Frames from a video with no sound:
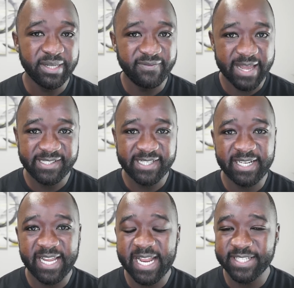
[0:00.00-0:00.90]
That
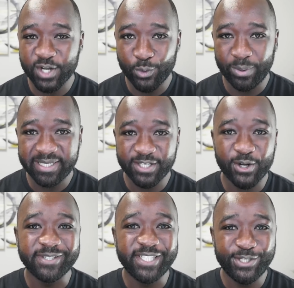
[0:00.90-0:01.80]
said, and as always,
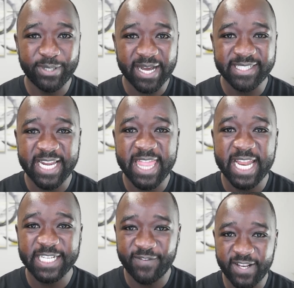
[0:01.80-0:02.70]
I'll see you guys in the next